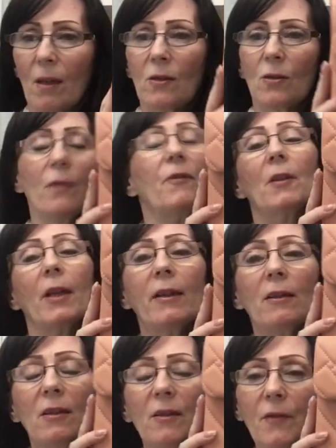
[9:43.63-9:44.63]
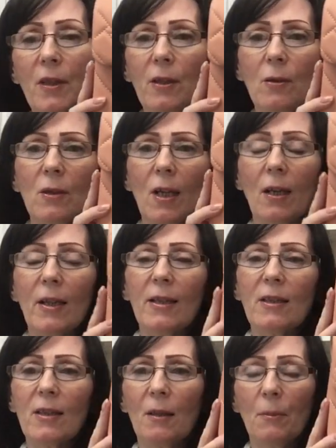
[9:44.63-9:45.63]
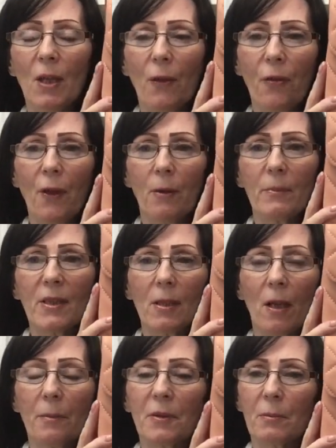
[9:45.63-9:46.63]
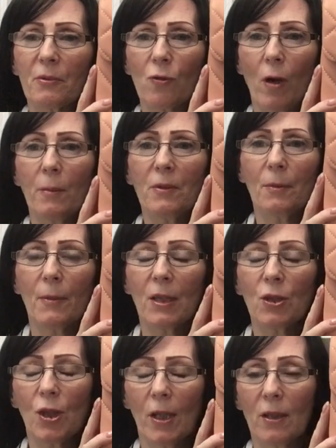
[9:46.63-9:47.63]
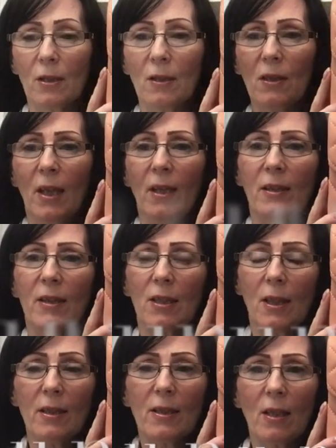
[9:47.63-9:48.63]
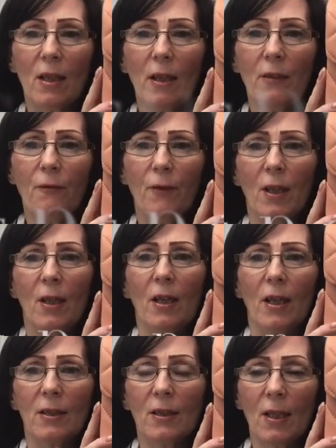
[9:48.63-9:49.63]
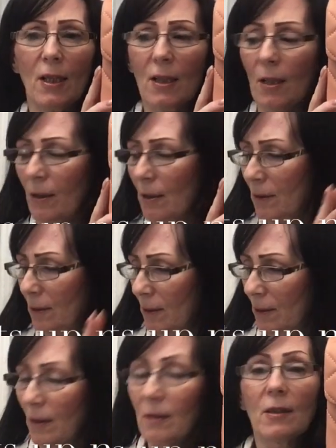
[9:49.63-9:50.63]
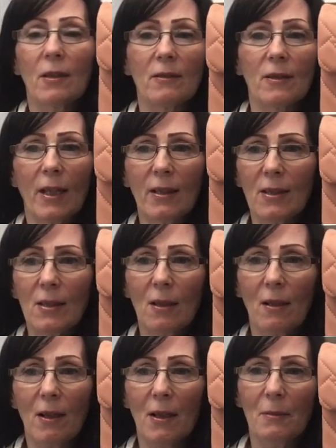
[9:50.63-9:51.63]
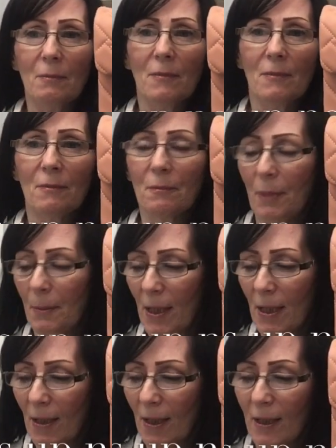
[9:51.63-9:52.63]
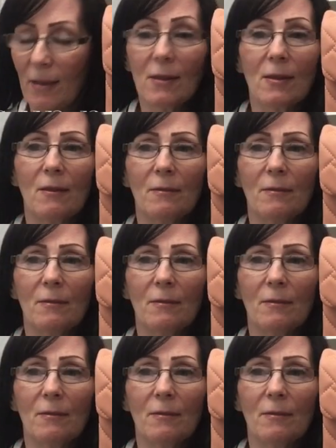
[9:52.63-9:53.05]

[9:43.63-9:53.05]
if you like this video, guys, give me a thumbs up. Subscribe to my channel. Stay safe and take care. Till next time. Bye-bye, guys.